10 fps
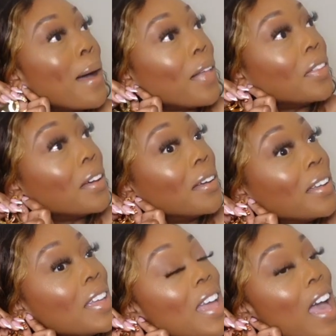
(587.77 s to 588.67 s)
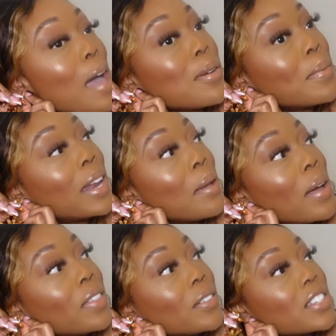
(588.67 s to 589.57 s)
on
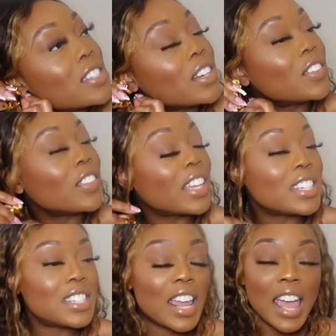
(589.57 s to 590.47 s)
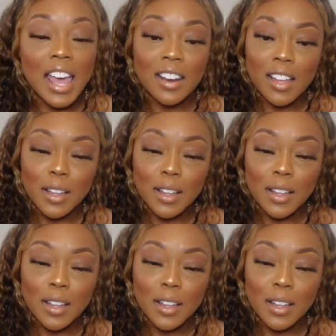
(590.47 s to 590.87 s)
the reserve list at